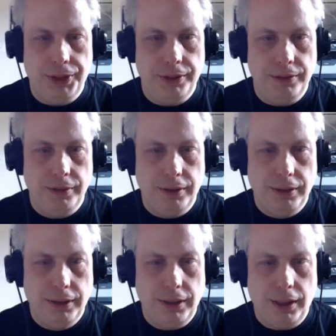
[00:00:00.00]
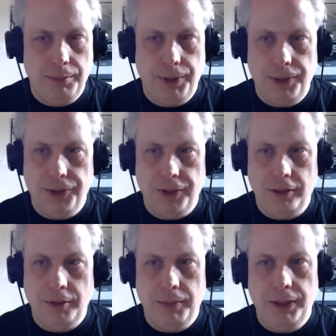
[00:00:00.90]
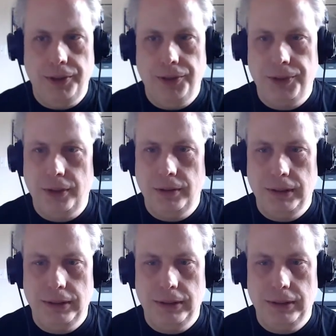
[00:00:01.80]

to unmute yourself, you may do so.